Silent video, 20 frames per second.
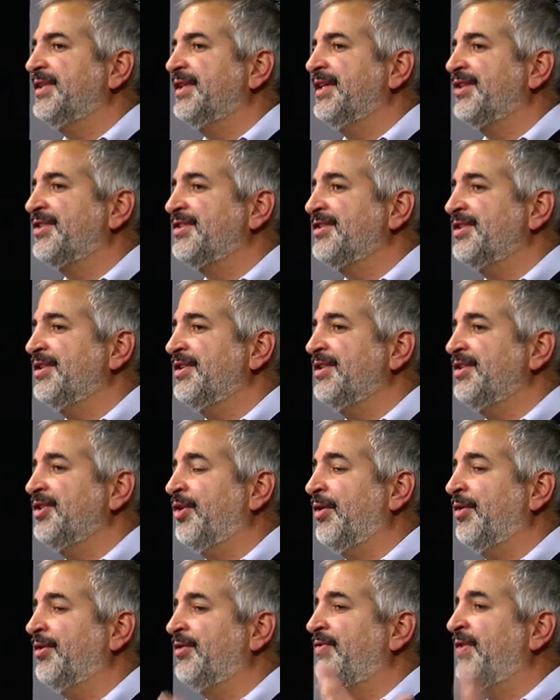it's
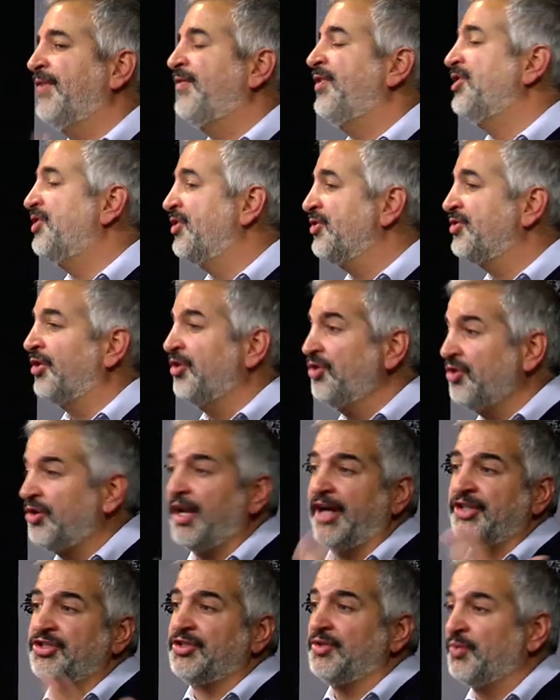15 years ago you could
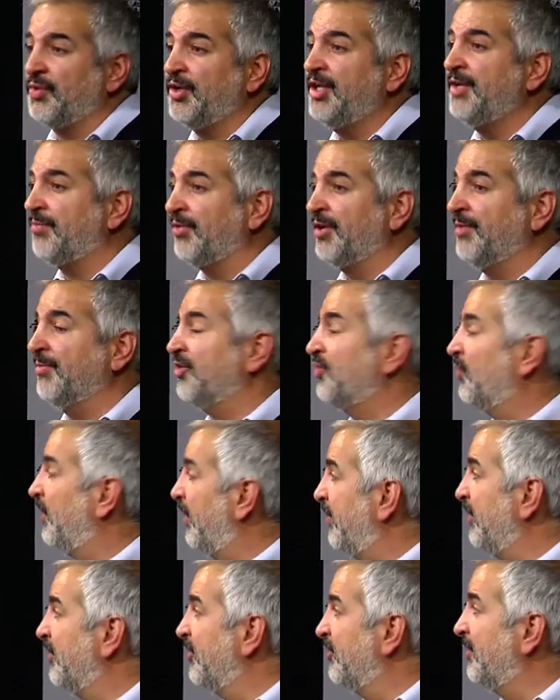actually read pretty much
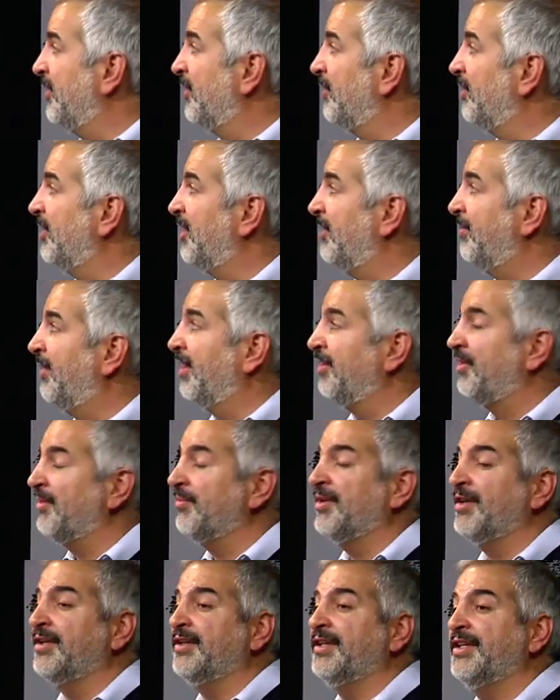everything that was being written about the
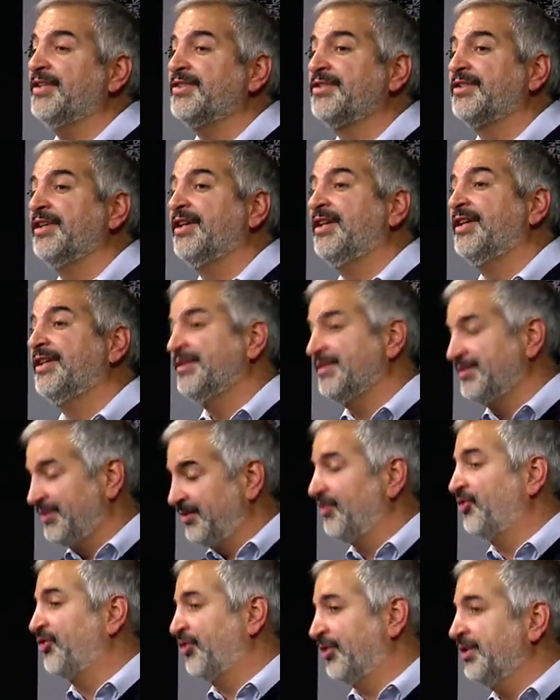Middle East
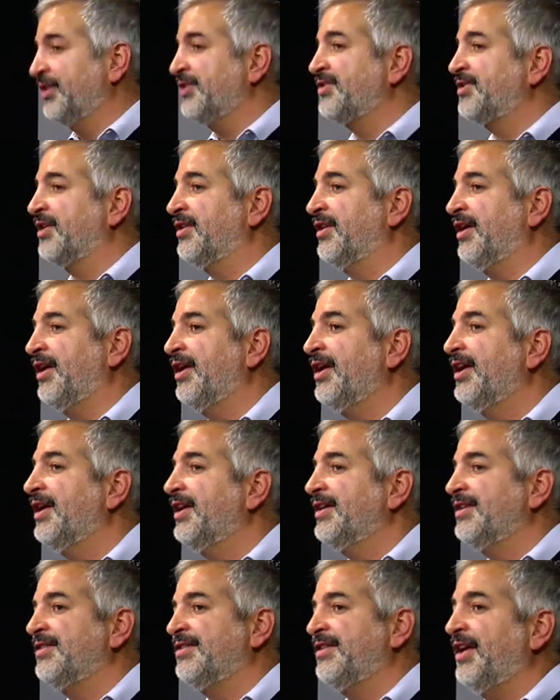journalistically.
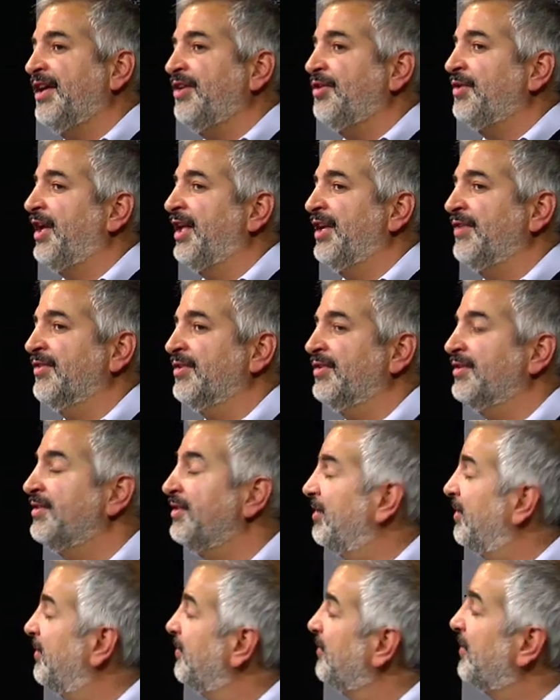Today you can't
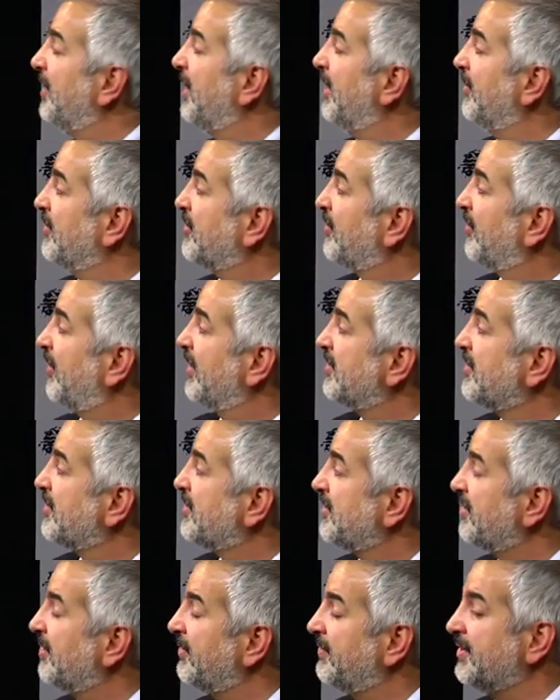even scratch the
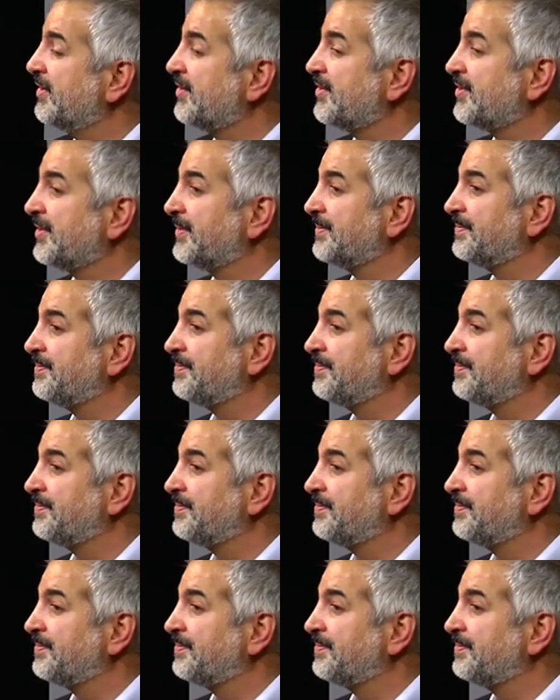surface.